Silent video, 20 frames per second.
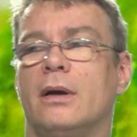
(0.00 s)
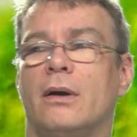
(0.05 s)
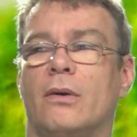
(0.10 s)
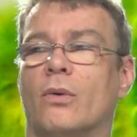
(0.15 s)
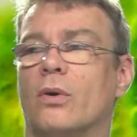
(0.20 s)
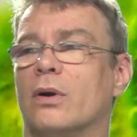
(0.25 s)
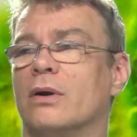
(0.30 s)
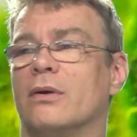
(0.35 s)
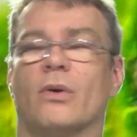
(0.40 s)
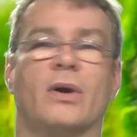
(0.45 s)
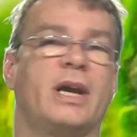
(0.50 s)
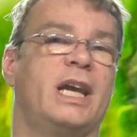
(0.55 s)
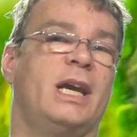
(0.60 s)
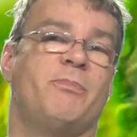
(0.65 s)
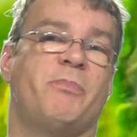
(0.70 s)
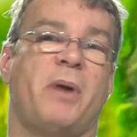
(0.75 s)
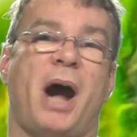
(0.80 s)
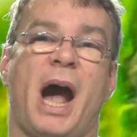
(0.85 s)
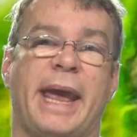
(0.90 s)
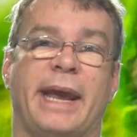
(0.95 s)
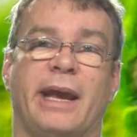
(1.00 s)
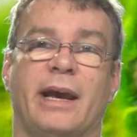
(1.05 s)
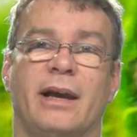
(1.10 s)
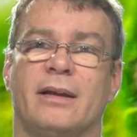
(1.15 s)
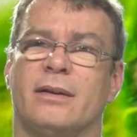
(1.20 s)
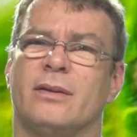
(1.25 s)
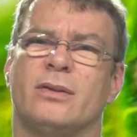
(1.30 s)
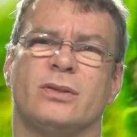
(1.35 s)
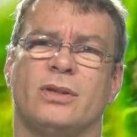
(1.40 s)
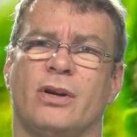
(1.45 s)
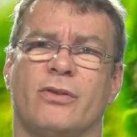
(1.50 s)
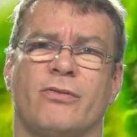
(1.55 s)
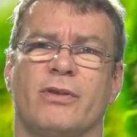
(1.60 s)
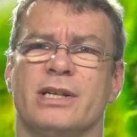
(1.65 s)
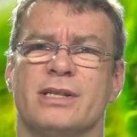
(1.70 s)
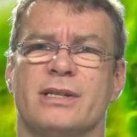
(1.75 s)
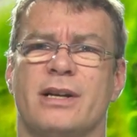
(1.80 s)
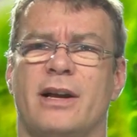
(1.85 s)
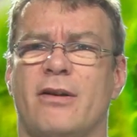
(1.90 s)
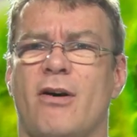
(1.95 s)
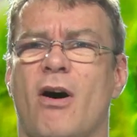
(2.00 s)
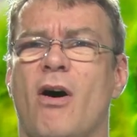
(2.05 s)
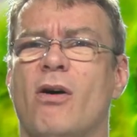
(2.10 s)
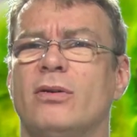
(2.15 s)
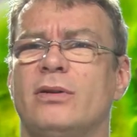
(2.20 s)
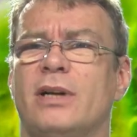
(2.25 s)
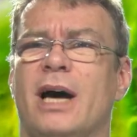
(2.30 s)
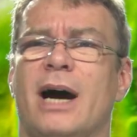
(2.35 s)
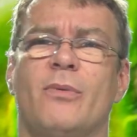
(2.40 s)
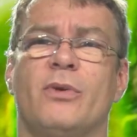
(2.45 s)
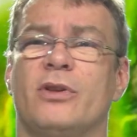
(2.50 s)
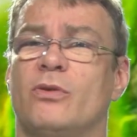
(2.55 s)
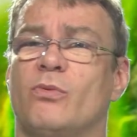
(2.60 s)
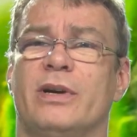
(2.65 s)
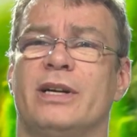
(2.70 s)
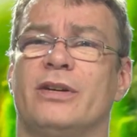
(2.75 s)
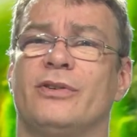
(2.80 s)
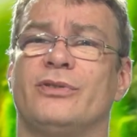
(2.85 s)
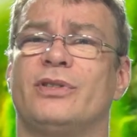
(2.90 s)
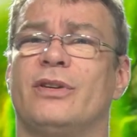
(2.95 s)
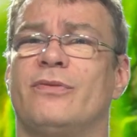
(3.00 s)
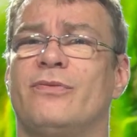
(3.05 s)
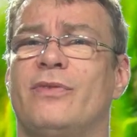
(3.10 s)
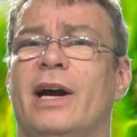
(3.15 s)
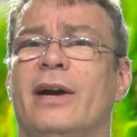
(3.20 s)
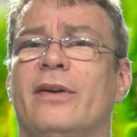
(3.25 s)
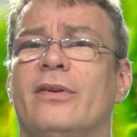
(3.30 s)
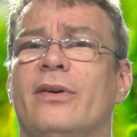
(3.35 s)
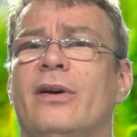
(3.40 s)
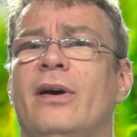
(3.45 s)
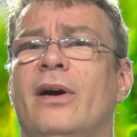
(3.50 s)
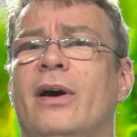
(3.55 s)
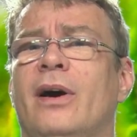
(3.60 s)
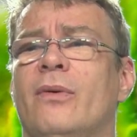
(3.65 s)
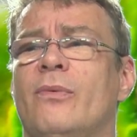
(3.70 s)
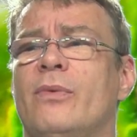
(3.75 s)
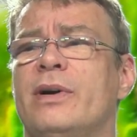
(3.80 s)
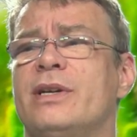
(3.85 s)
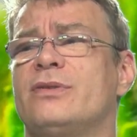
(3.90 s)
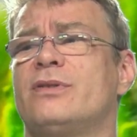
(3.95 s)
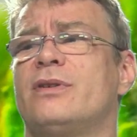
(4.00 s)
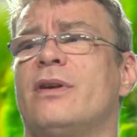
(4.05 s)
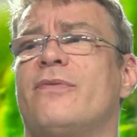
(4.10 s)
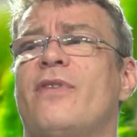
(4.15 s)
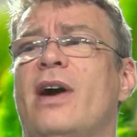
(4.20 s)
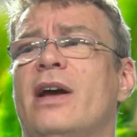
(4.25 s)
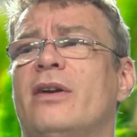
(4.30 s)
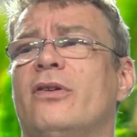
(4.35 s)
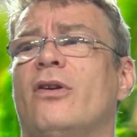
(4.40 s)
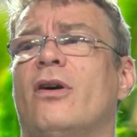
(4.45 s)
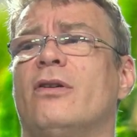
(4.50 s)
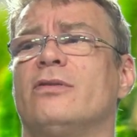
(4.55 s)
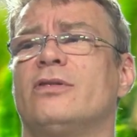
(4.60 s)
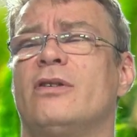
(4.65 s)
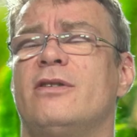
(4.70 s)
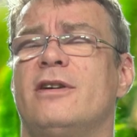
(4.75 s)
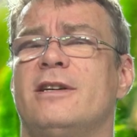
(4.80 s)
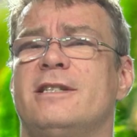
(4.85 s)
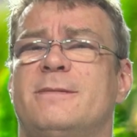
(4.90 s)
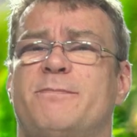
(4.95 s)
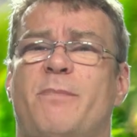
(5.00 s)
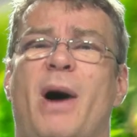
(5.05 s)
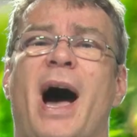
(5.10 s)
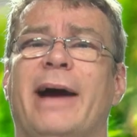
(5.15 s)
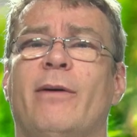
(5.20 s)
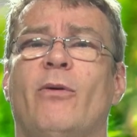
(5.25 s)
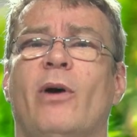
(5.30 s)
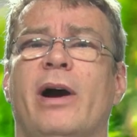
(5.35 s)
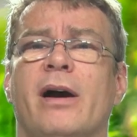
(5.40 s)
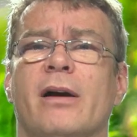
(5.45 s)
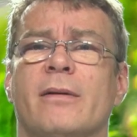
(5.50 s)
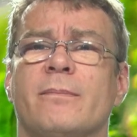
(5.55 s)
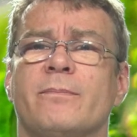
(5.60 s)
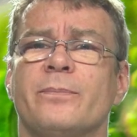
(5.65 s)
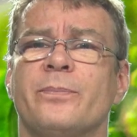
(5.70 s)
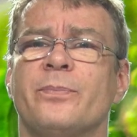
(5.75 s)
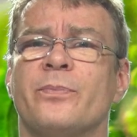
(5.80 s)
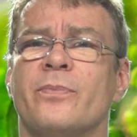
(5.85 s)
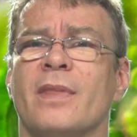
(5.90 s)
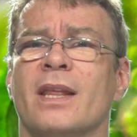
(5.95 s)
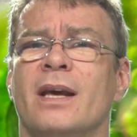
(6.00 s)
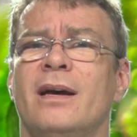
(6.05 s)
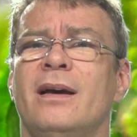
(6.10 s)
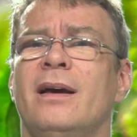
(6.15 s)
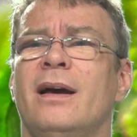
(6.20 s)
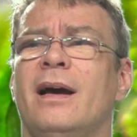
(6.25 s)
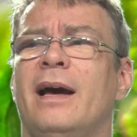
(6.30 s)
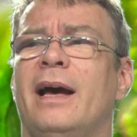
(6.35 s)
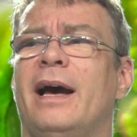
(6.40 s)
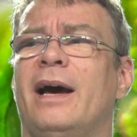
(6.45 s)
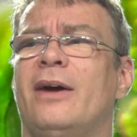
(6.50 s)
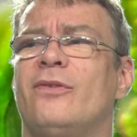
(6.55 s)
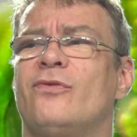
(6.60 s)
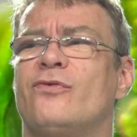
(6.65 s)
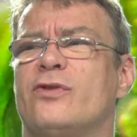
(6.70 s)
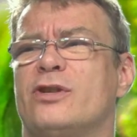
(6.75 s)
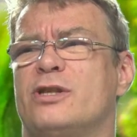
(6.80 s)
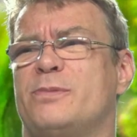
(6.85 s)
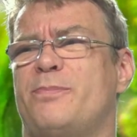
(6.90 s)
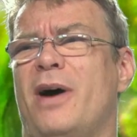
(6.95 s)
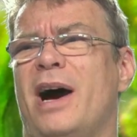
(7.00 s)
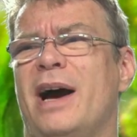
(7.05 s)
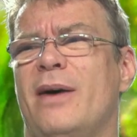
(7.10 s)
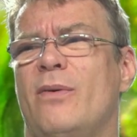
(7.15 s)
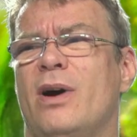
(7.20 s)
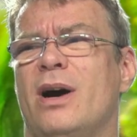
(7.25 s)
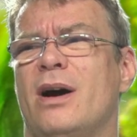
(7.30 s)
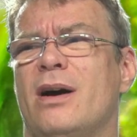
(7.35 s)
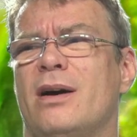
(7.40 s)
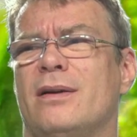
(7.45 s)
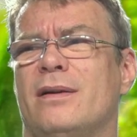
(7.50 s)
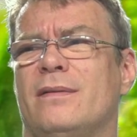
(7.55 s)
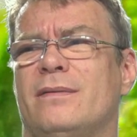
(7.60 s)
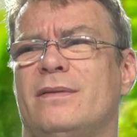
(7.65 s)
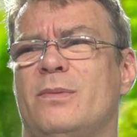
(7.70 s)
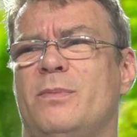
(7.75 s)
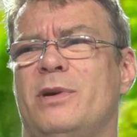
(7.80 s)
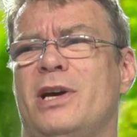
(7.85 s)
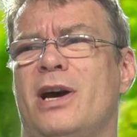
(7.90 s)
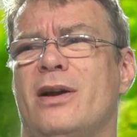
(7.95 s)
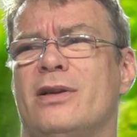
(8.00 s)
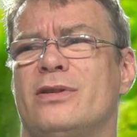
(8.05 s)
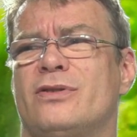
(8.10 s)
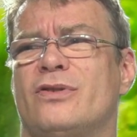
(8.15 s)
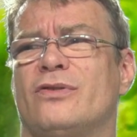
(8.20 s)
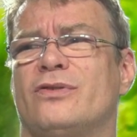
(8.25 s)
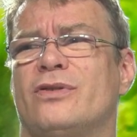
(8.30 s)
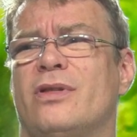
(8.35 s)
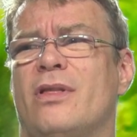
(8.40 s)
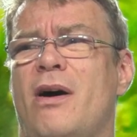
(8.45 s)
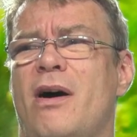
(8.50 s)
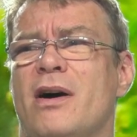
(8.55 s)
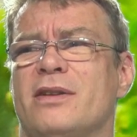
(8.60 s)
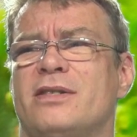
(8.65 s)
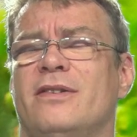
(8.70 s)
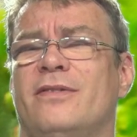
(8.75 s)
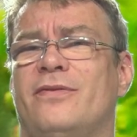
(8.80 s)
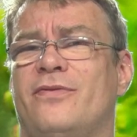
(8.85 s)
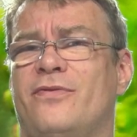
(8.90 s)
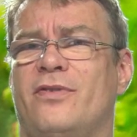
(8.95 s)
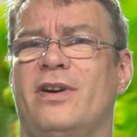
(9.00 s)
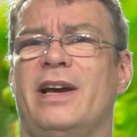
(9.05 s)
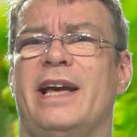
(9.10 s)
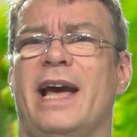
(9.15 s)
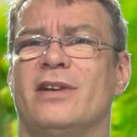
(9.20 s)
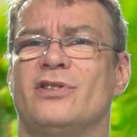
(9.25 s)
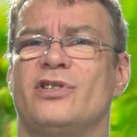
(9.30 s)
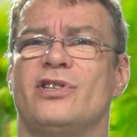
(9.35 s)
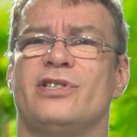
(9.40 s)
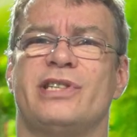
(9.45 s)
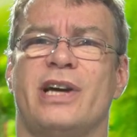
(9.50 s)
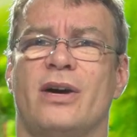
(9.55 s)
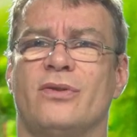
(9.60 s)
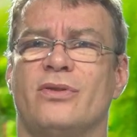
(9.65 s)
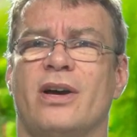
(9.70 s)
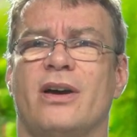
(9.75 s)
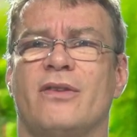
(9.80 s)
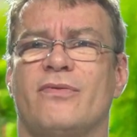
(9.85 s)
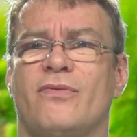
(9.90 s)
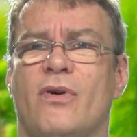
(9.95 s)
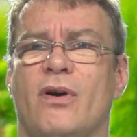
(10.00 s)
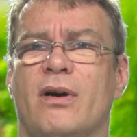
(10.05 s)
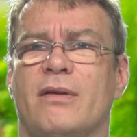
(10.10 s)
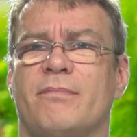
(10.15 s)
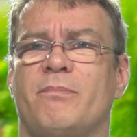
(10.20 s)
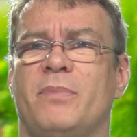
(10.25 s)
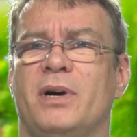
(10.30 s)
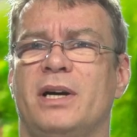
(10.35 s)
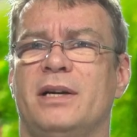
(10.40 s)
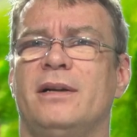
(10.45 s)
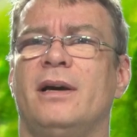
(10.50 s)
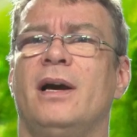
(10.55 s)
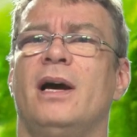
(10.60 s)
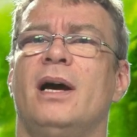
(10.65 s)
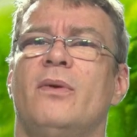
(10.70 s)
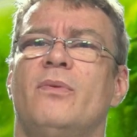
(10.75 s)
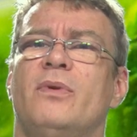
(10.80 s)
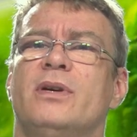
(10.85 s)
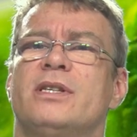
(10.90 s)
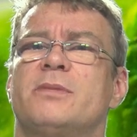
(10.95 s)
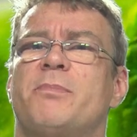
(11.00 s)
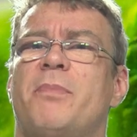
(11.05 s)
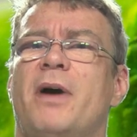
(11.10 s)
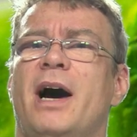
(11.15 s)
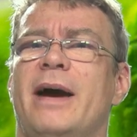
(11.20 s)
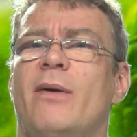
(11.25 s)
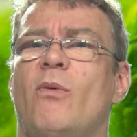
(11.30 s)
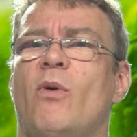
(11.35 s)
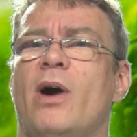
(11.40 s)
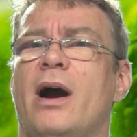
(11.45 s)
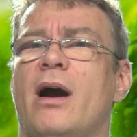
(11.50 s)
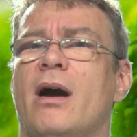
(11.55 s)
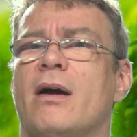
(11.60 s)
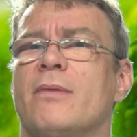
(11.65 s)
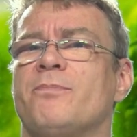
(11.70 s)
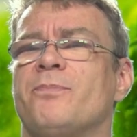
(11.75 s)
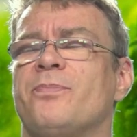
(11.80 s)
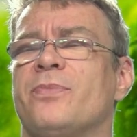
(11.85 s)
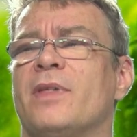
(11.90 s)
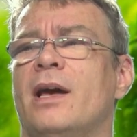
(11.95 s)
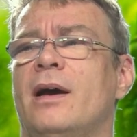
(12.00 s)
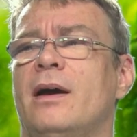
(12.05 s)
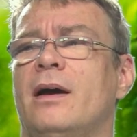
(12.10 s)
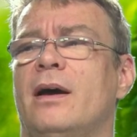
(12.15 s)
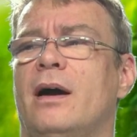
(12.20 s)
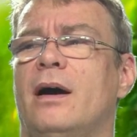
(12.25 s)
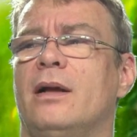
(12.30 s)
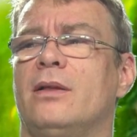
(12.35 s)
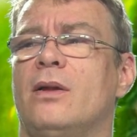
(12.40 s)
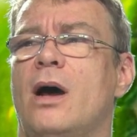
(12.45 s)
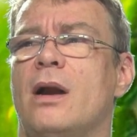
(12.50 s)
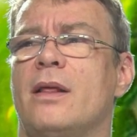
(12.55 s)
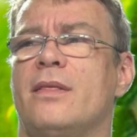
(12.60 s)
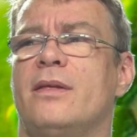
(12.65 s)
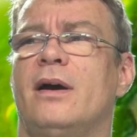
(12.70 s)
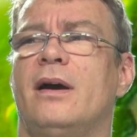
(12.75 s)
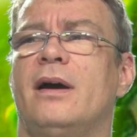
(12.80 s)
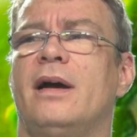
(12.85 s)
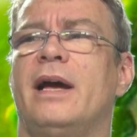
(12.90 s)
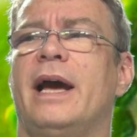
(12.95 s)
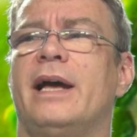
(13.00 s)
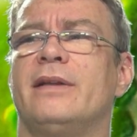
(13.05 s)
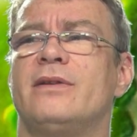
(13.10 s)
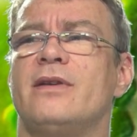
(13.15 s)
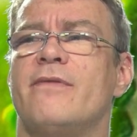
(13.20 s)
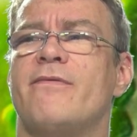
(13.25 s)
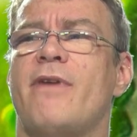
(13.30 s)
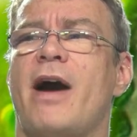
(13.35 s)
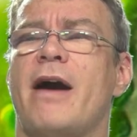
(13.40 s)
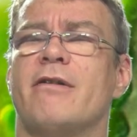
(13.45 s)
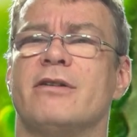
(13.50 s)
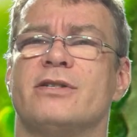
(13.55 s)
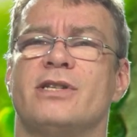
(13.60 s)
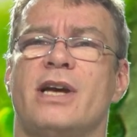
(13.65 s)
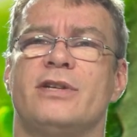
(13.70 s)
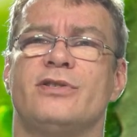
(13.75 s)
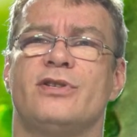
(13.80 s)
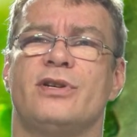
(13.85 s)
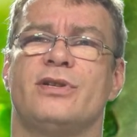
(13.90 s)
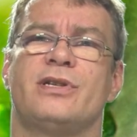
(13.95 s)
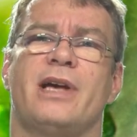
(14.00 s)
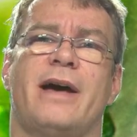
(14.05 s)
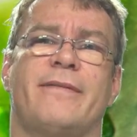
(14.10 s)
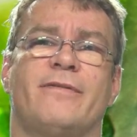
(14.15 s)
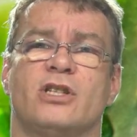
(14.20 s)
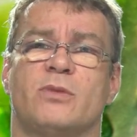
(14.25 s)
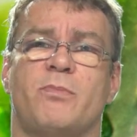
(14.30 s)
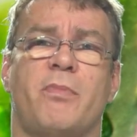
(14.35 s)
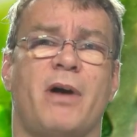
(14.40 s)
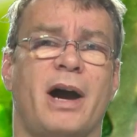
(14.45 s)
or keep buying it. There's no reason at all, not with Windows Defender. Windows Defender also does spyware. And for spyware, to be honest, there's lots of free engines out there for it. But with spyware, a lot of the antivirus engines have a